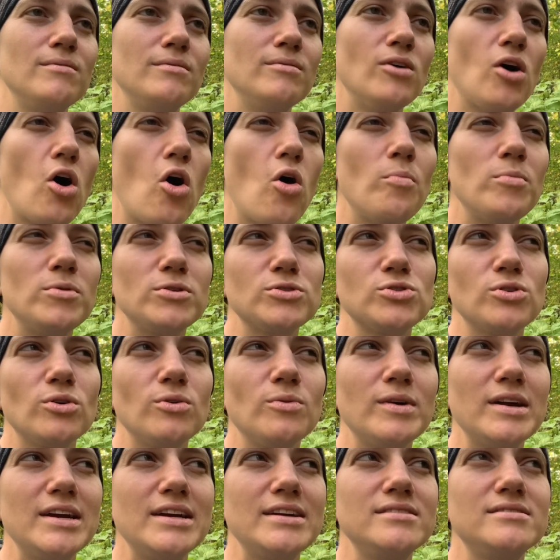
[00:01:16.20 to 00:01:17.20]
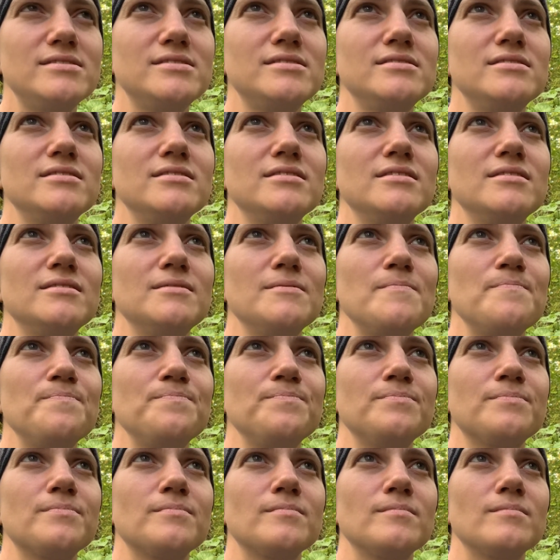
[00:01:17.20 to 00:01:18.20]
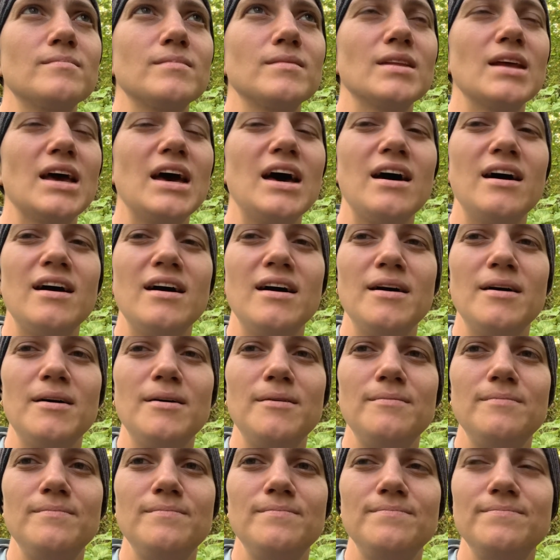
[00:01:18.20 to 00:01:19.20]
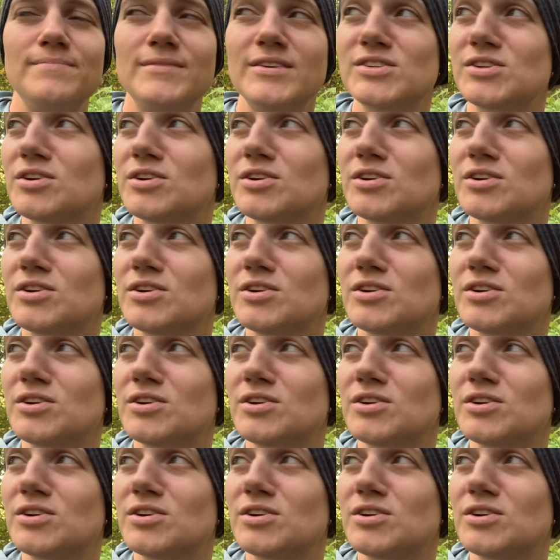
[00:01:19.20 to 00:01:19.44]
Almost always. There's